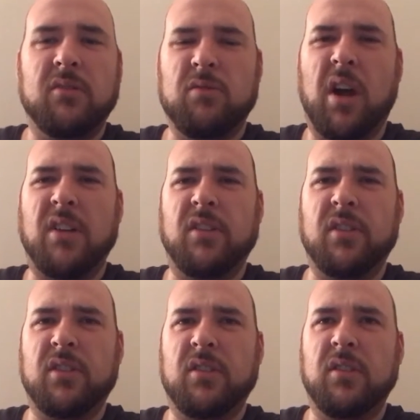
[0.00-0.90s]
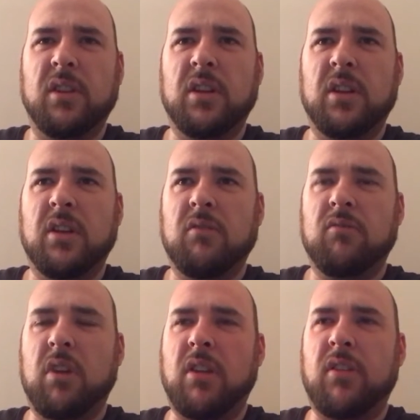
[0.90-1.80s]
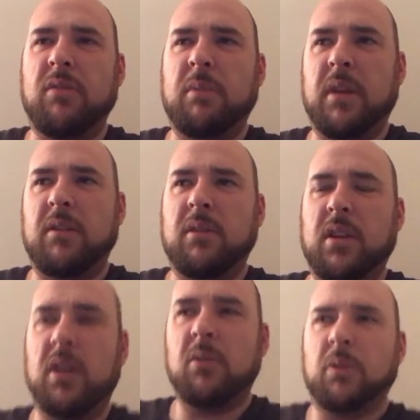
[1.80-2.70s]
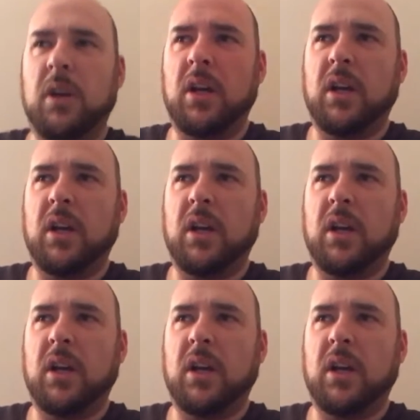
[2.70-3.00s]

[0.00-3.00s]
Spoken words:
rather than being